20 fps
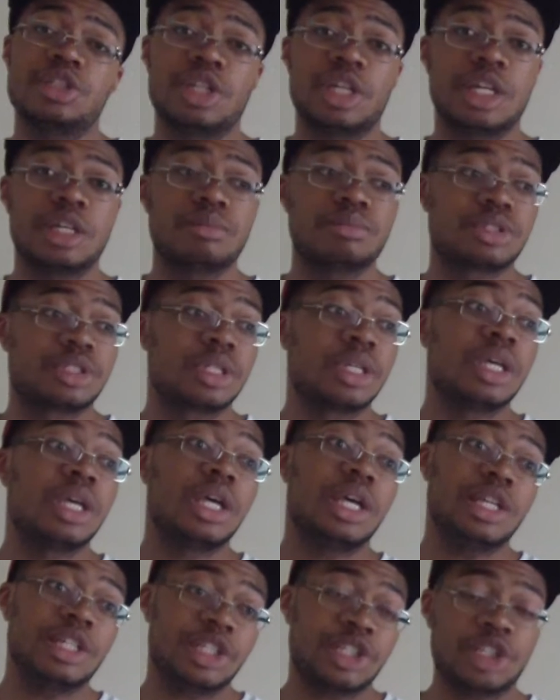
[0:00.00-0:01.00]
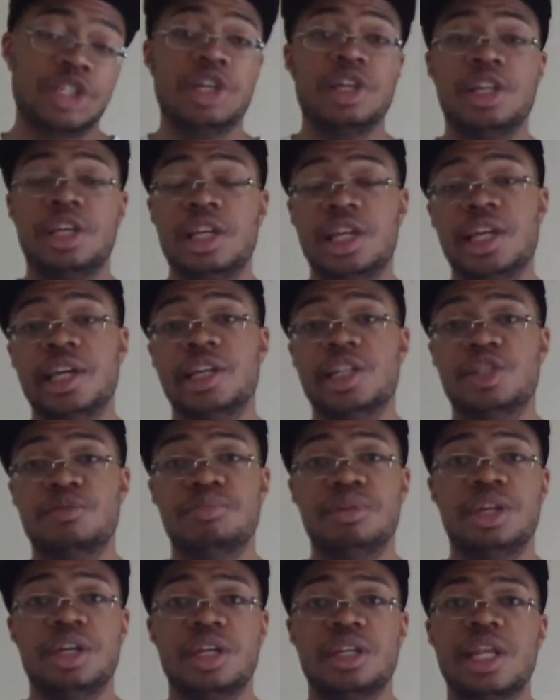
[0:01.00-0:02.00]
James is skinny,
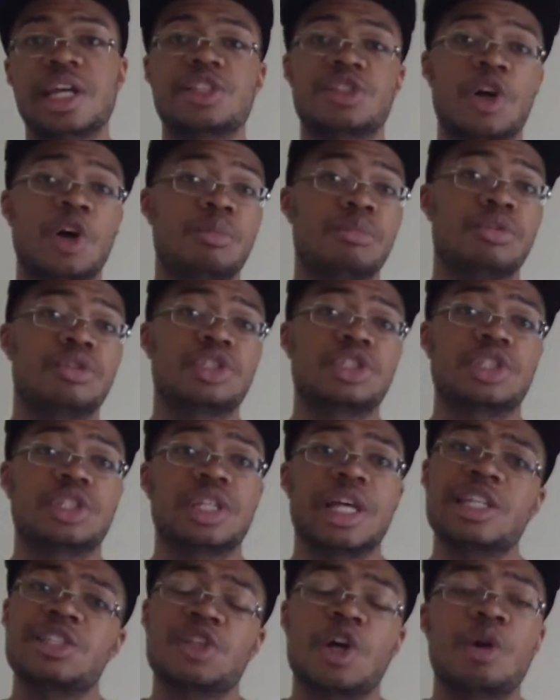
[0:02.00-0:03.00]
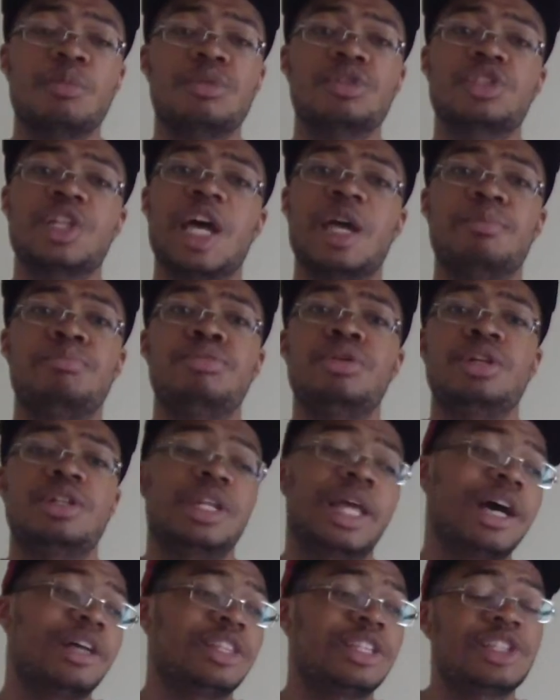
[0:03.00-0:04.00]
ESPN. That's almost like
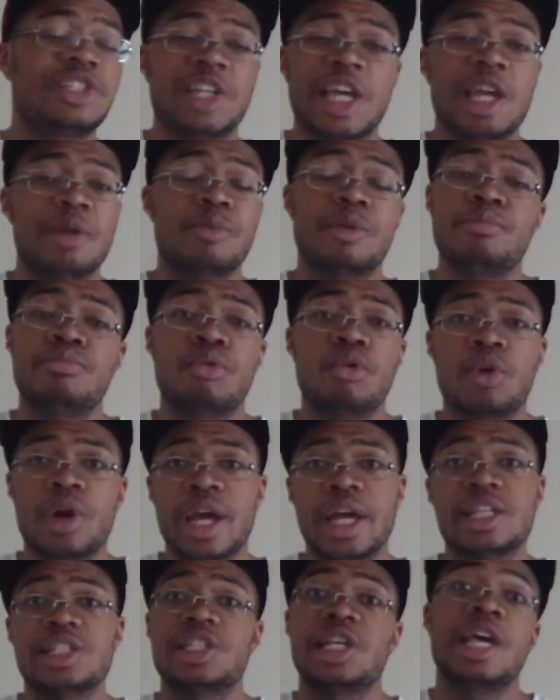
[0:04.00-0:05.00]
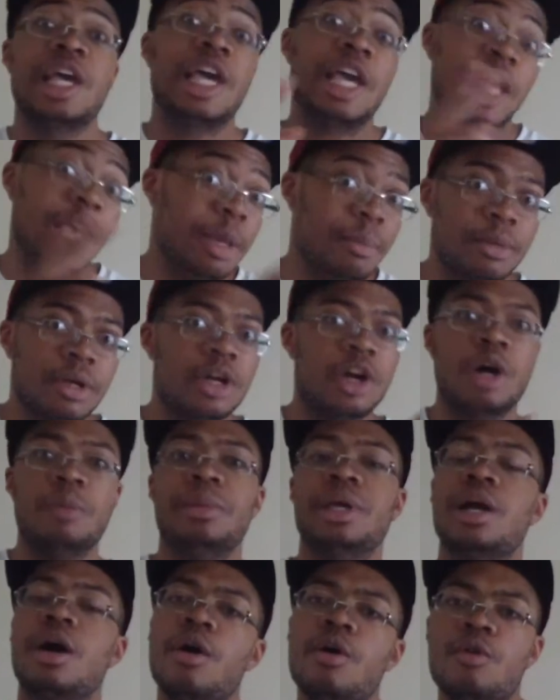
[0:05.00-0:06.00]
putting out the same report as him
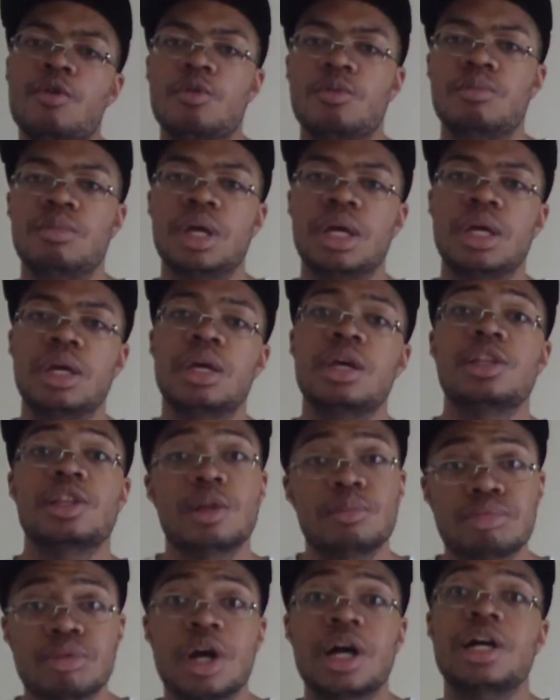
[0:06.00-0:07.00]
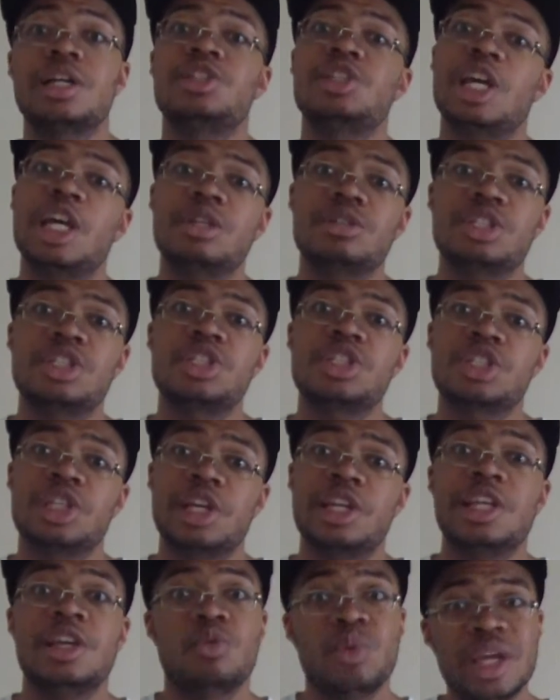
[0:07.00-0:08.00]
coming home. LeBron James is
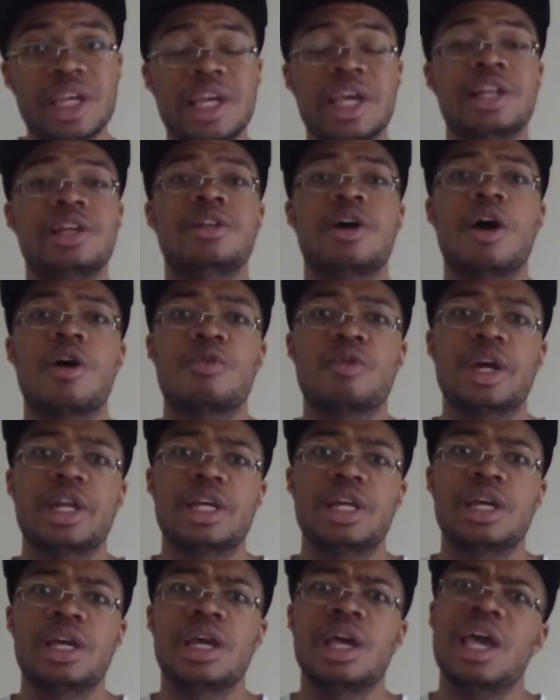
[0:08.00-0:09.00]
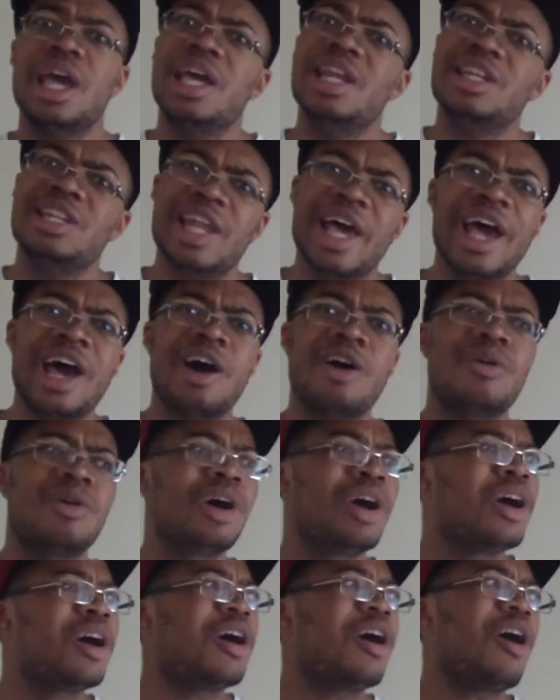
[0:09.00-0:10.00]
skinny. We get it already. And
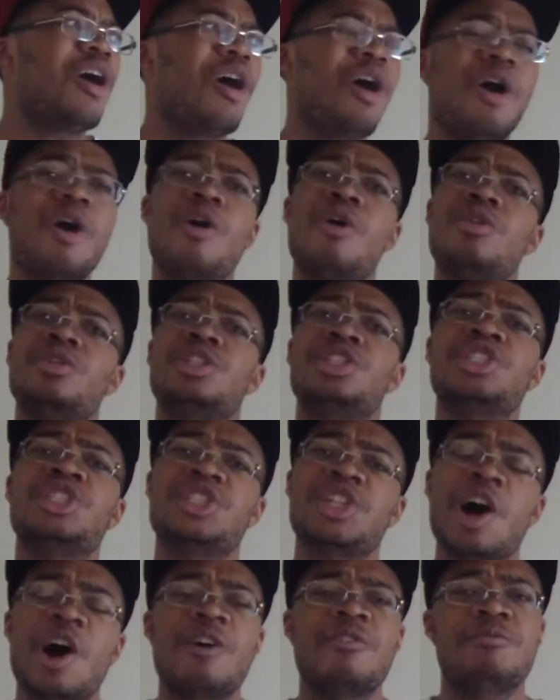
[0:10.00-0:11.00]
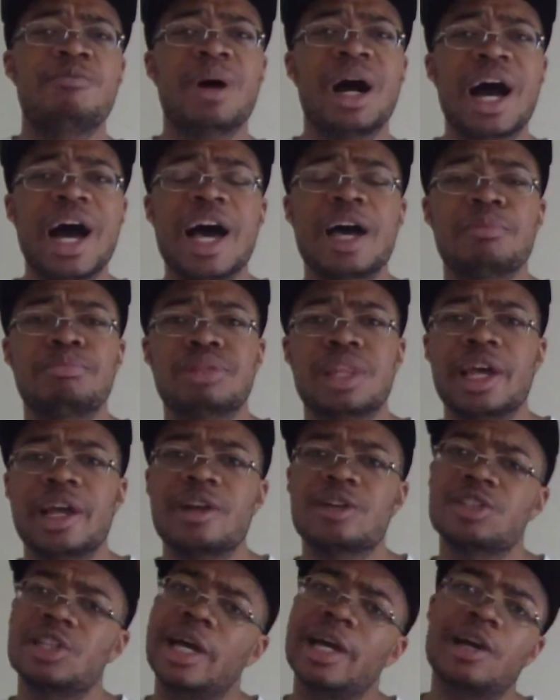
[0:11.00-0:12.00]
now, all the soft behind
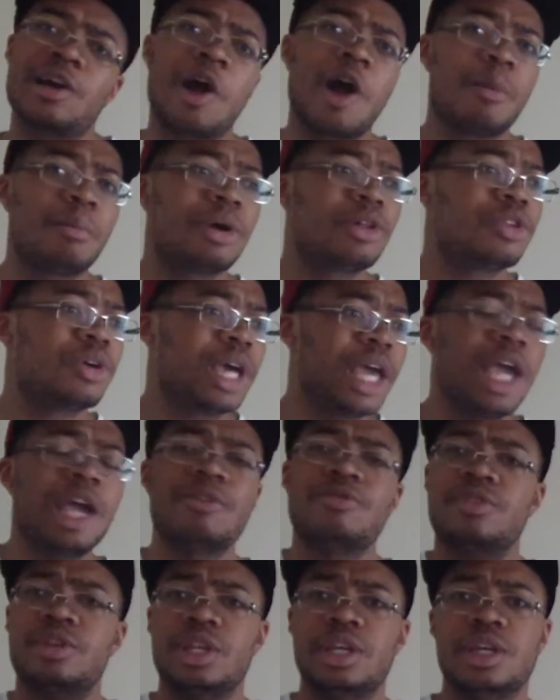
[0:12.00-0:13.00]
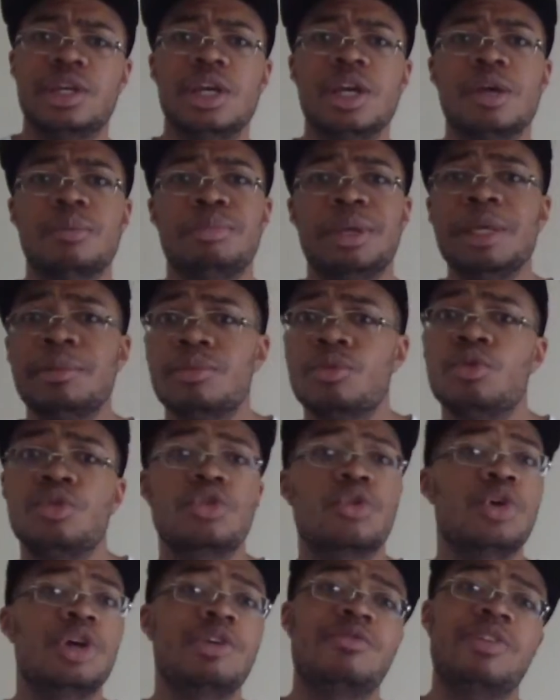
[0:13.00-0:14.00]
players like Carmelo Anthony, people who
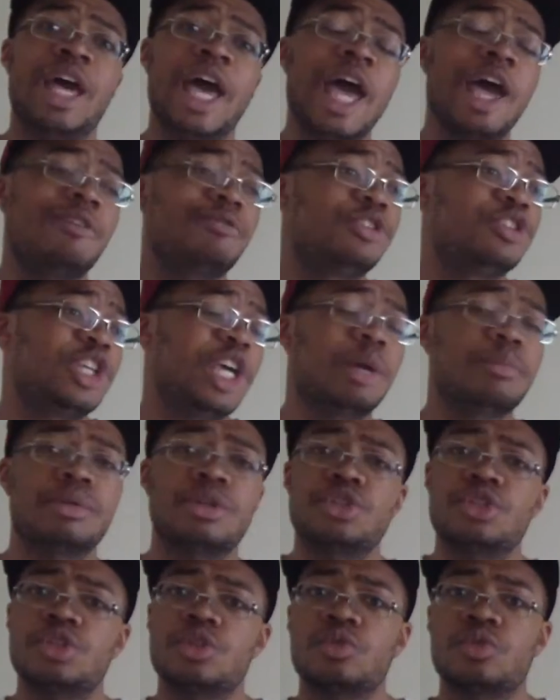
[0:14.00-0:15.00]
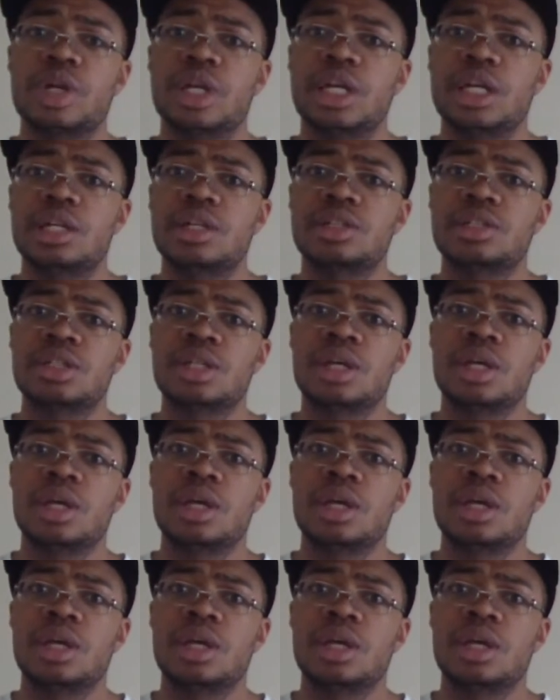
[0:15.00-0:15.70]
don't even have championship rings,